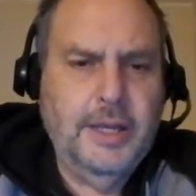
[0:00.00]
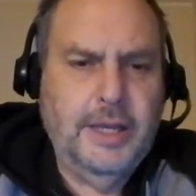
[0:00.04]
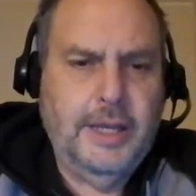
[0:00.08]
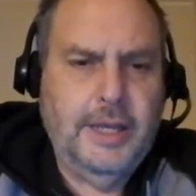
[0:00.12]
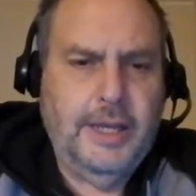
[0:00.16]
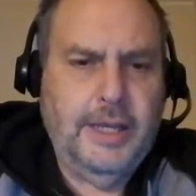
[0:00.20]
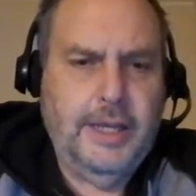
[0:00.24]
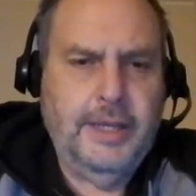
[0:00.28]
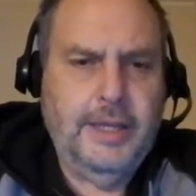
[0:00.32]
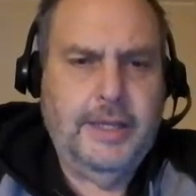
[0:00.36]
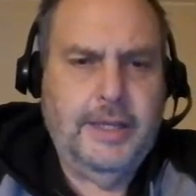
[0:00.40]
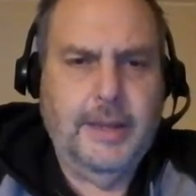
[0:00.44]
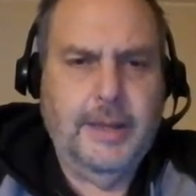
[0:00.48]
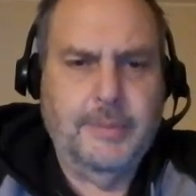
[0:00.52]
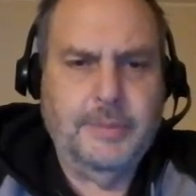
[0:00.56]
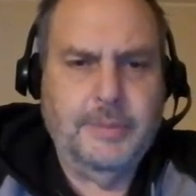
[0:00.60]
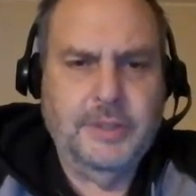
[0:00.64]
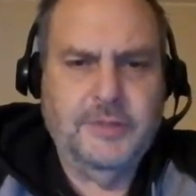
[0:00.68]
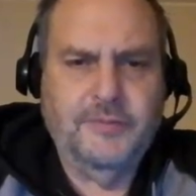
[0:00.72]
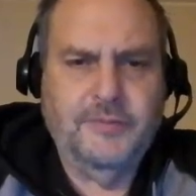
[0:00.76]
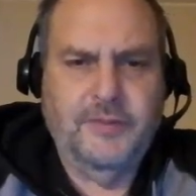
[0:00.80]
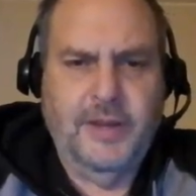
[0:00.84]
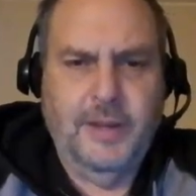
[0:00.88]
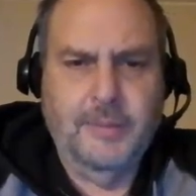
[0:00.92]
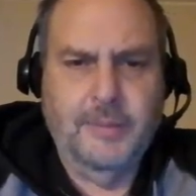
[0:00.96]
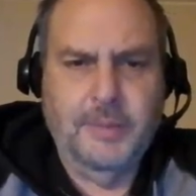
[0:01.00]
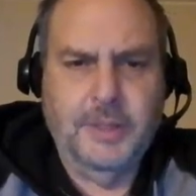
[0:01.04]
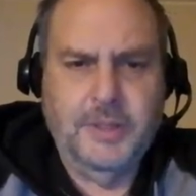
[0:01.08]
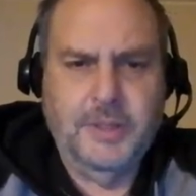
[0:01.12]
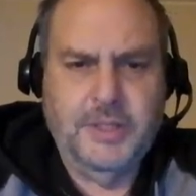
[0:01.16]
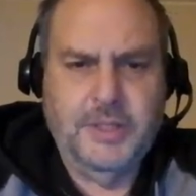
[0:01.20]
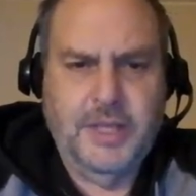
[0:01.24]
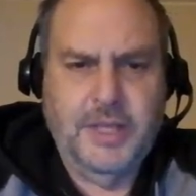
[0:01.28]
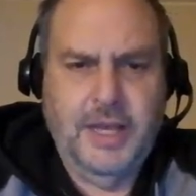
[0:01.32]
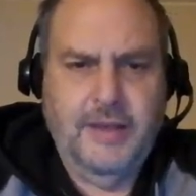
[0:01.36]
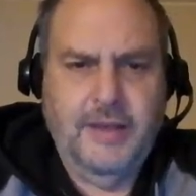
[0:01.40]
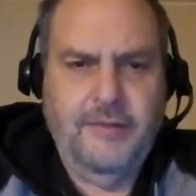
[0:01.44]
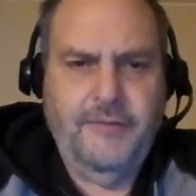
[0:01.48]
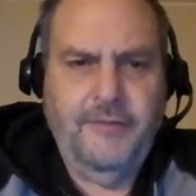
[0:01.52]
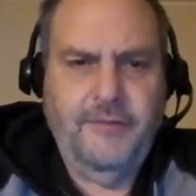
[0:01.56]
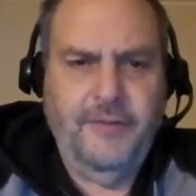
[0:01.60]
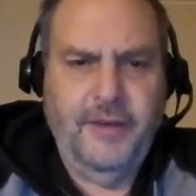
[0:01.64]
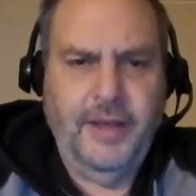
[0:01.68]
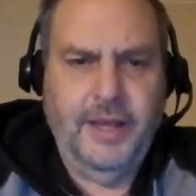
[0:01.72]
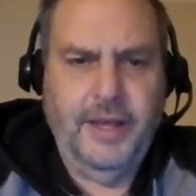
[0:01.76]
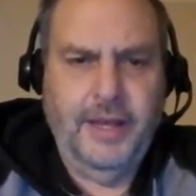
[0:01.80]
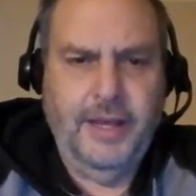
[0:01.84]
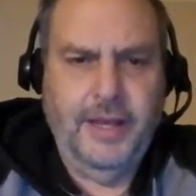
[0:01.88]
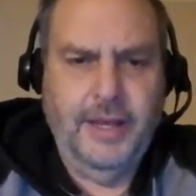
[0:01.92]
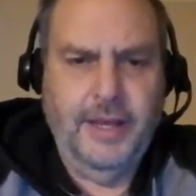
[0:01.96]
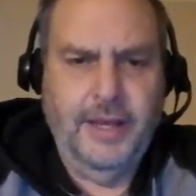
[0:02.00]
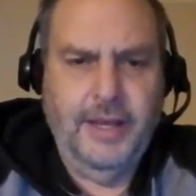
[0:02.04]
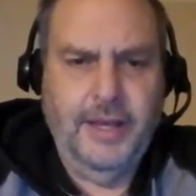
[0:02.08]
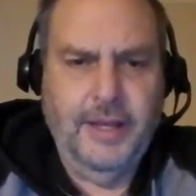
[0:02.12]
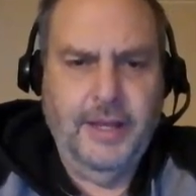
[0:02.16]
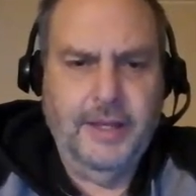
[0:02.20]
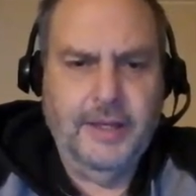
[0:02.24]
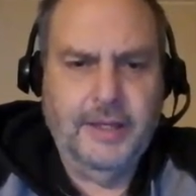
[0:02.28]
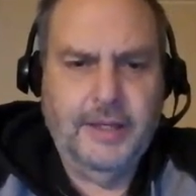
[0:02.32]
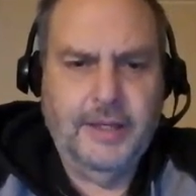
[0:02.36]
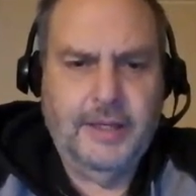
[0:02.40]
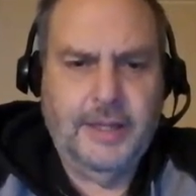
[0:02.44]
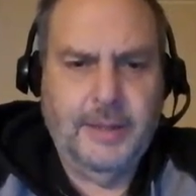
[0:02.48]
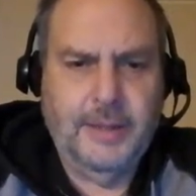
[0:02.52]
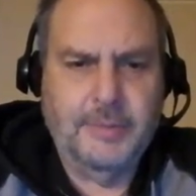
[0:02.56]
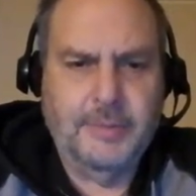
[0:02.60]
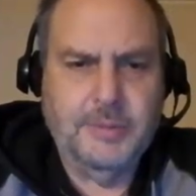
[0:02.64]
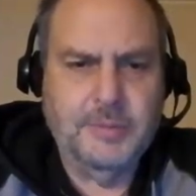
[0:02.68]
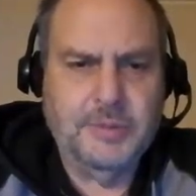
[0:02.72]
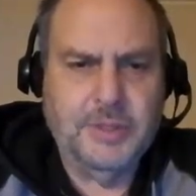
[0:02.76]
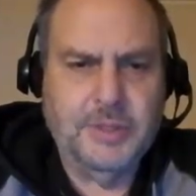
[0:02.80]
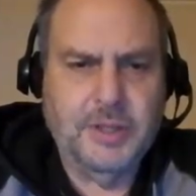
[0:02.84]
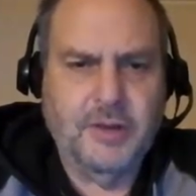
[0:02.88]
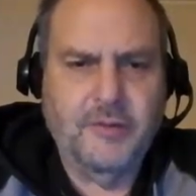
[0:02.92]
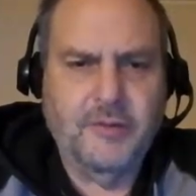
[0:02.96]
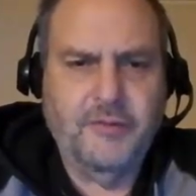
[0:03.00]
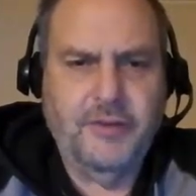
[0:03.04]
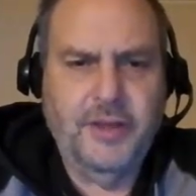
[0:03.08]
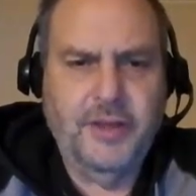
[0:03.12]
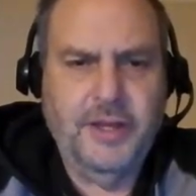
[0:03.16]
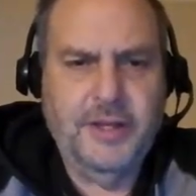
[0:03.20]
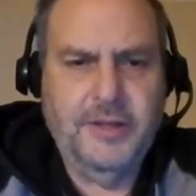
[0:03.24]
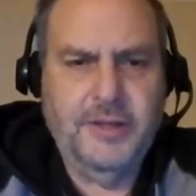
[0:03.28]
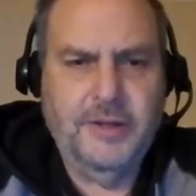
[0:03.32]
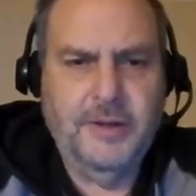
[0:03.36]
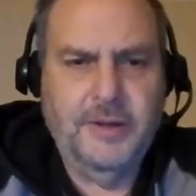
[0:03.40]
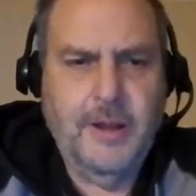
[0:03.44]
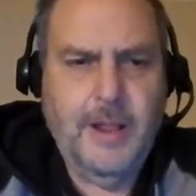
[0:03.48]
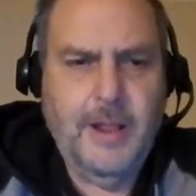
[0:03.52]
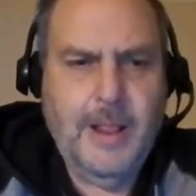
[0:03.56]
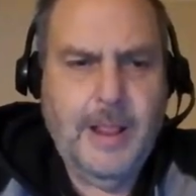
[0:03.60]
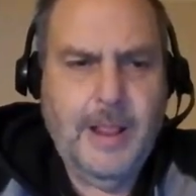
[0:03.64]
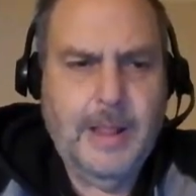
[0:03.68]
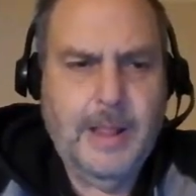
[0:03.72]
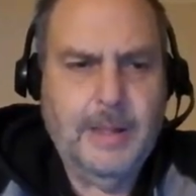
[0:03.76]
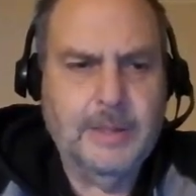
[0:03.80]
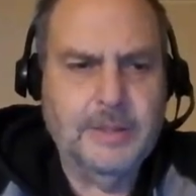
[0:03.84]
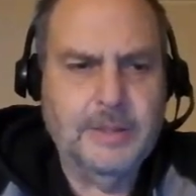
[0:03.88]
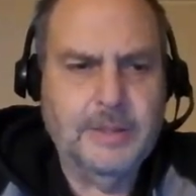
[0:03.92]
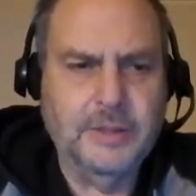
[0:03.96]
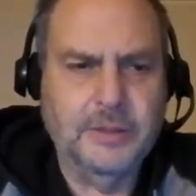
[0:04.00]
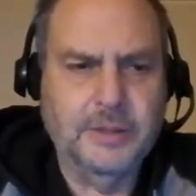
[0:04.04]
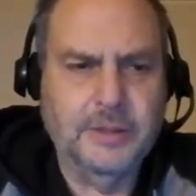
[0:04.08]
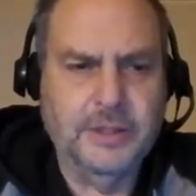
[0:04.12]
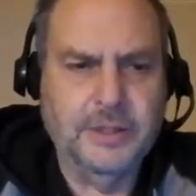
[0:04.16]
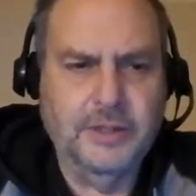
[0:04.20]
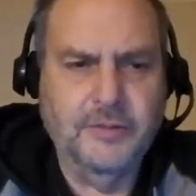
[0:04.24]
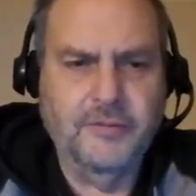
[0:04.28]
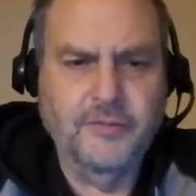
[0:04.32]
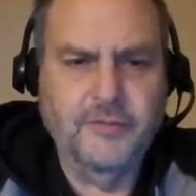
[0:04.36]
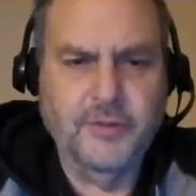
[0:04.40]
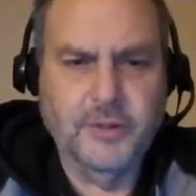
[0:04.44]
He kept his family safe and kept himself hidden during the